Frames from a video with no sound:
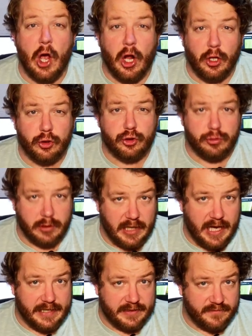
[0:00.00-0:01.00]

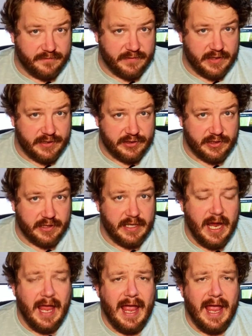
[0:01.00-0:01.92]
ultralight version,